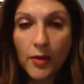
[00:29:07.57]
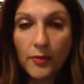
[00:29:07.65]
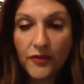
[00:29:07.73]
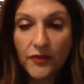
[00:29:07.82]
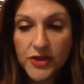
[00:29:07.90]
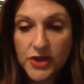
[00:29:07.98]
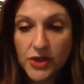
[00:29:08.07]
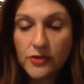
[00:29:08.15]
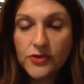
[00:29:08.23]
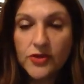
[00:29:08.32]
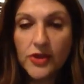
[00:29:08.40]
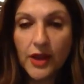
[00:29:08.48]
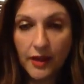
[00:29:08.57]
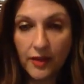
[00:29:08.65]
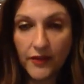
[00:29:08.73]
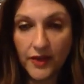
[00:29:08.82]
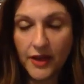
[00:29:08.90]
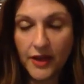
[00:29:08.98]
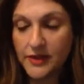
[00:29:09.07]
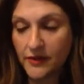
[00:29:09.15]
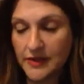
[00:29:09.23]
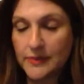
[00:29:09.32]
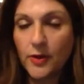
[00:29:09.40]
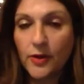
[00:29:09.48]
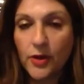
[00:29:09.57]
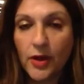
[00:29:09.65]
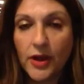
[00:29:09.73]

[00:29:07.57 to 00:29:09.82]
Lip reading: For children, I love the idea I spoke